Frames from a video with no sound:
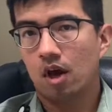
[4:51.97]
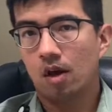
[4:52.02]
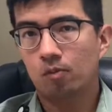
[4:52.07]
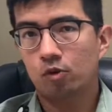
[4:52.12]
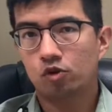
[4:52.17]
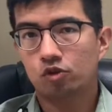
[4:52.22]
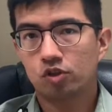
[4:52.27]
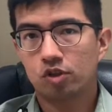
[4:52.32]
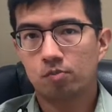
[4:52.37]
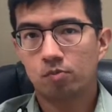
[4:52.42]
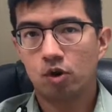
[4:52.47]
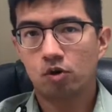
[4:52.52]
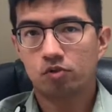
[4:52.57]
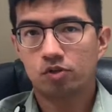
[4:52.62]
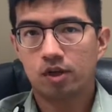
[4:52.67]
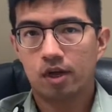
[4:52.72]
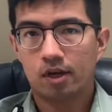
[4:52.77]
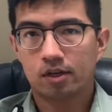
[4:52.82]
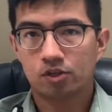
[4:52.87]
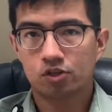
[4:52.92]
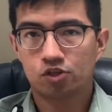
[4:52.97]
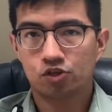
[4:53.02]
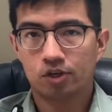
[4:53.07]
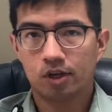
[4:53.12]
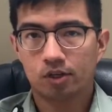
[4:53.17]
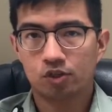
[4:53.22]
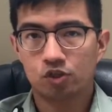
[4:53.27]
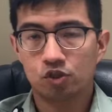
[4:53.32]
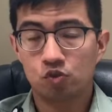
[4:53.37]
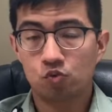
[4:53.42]
Usually Botox
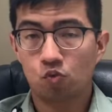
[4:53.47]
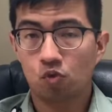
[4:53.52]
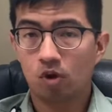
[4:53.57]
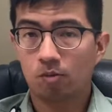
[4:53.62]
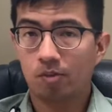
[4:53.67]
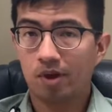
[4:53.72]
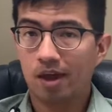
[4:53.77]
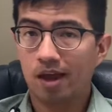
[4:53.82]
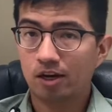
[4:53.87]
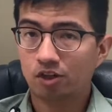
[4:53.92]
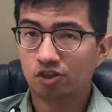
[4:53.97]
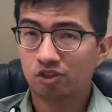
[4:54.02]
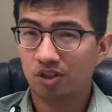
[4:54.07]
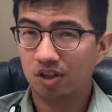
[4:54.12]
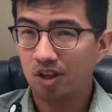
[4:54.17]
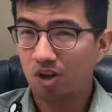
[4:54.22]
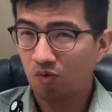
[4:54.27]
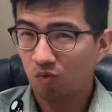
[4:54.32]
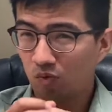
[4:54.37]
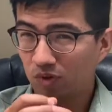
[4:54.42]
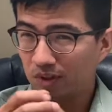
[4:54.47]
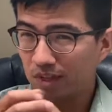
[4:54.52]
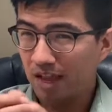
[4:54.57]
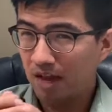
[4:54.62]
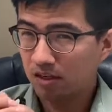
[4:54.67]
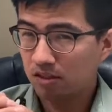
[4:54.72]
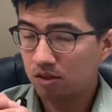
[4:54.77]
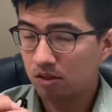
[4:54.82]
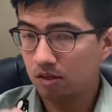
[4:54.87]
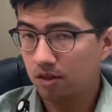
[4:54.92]
injections work by actually
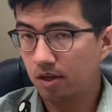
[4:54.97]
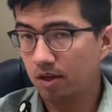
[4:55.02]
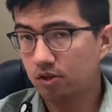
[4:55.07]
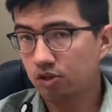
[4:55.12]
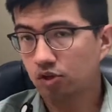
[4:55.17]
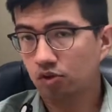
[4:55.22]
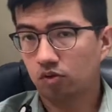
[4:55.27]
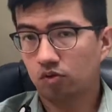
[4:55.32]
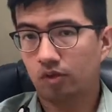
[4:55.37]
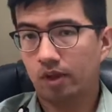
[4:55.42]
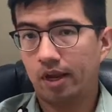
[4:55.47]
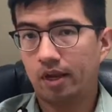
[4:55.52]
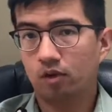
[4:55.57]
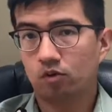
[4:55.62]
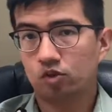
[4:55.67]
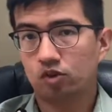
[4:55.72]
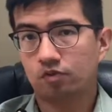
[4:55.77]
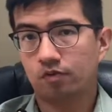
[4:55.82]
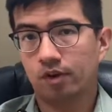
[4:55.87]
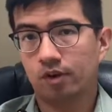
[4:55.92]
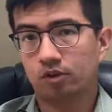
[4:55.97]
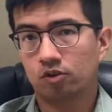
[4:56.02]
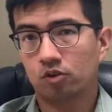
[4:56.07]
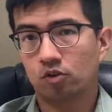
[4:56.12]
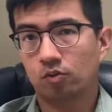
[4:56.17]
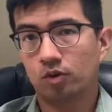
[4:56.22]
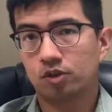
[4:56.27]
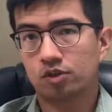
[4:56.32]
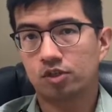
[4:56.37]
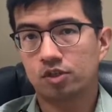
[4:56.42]
relaxing the internal anal sphincter,
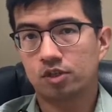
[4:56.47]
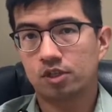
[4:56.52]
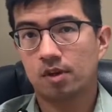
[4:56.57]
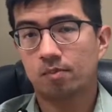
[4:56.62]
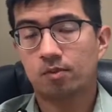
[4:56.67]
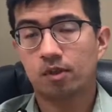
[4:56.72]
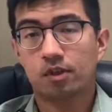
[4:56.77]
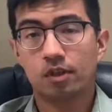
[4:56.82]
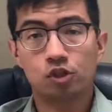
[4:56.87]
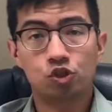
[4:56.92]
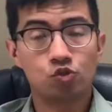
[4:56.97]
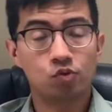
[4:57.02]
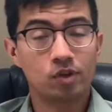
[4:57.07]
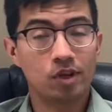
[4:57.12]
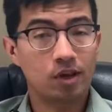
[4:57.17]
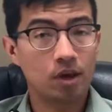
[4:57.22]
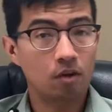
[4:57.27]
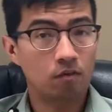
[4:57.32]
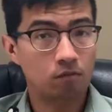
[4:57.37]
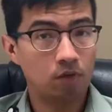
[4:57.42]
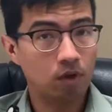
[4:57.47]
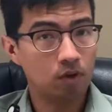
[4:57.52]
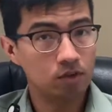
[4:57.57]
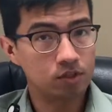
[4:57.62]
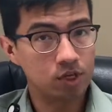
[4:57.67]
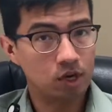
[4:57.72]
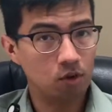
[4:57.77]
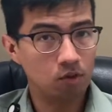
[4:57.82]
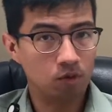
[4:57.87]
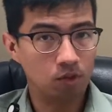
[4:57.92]
which is something that you cannot
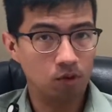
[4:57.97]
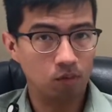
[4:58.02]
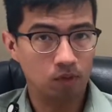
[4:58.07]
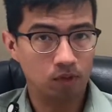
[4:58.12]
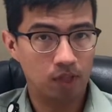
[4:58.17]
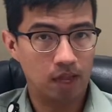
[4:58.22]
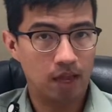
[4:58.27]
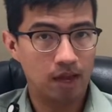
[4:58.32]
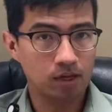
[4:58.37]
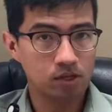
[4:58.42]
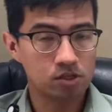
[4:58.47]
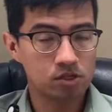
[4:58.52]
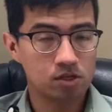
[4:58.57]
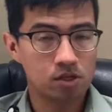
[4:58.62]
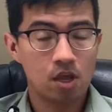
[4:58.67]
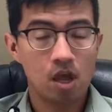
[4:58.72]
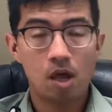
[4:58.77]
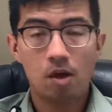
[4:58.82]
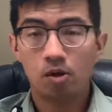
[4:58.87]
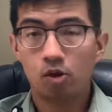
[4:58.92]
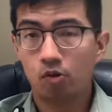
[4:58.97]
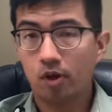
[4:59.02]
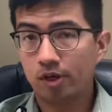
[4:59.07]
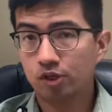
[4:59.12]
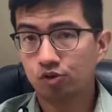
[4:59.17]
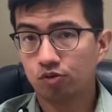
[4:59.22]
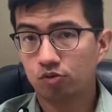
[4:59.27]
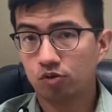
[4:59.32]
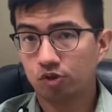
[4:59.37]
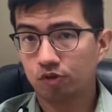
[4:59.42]
voluntarily relax. Your
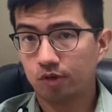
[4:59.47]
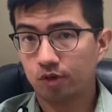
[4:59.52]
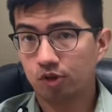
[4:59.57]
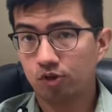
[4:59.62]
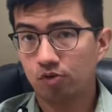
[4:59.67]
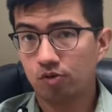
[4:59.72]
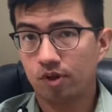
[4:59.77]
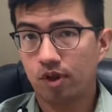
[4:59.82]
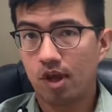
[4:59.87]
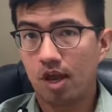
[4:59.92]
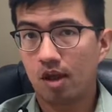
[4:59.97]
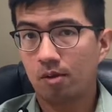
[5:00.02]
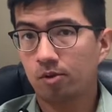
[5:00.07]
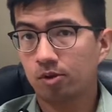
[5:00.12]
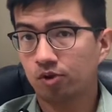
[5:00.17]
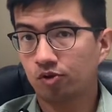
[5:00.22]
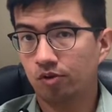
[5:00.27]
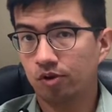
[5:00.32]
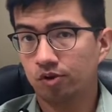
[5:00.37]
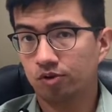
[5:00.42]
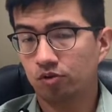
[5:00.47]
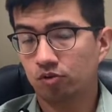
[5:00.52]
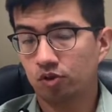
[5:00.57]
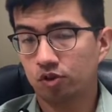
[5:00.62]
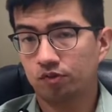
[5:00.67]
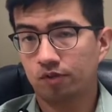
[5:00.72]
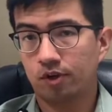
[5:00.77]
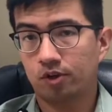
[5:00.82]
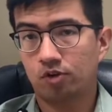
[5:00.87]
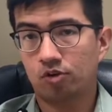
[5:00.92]
external sphincter you can, but your internal
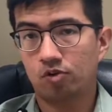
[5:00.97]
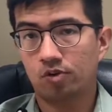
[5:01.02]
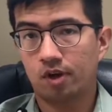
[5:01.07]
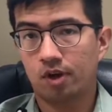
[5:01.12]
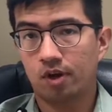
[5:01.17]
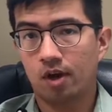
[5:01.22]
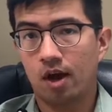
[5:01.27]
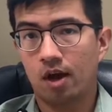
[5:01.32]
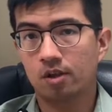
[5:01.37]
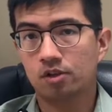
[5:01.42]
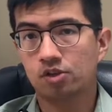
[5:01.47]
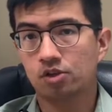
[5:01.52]
sphincter you cannot.